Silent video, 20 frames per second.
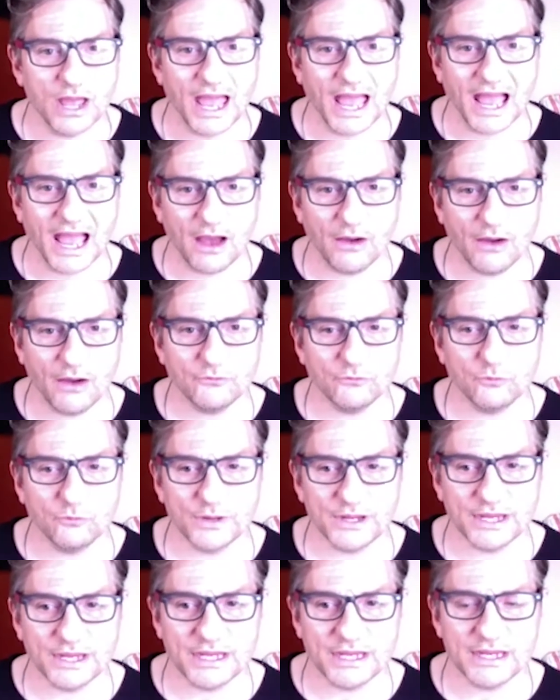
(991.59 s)
How do
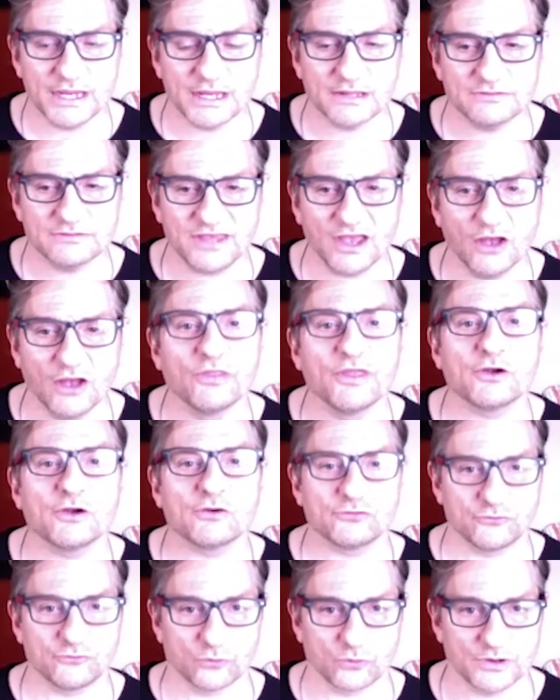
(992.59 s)
we tell their
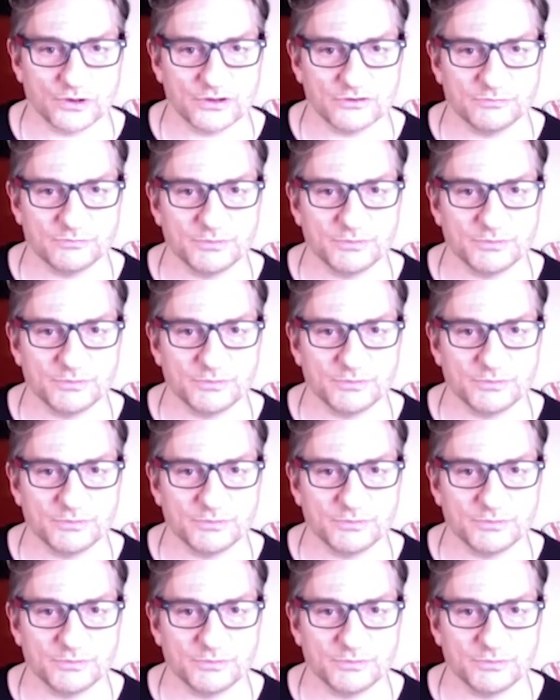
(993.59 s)
stories?